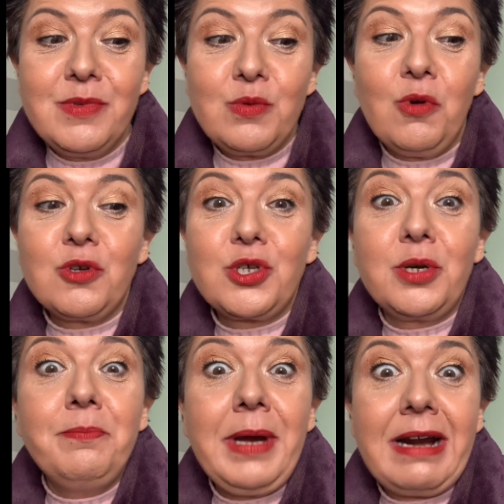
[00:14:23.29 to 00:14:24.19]
swatch
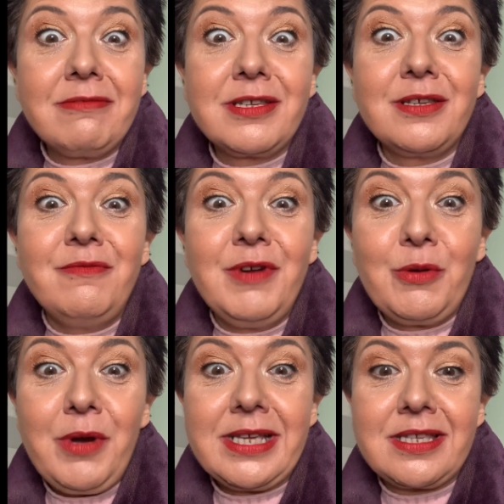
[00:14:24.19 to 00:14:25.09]
comparison
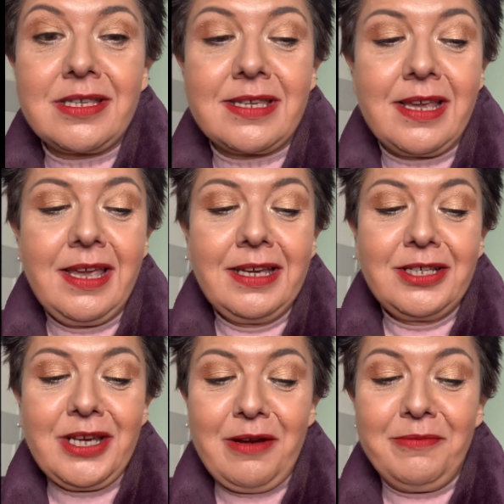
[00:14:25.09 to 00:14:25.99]
requests,
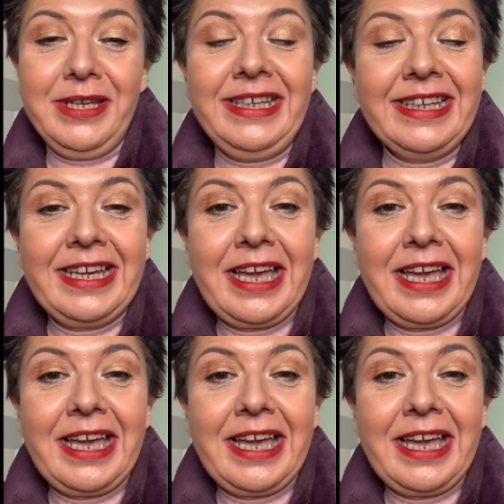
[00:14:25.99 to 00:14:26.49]
shall we?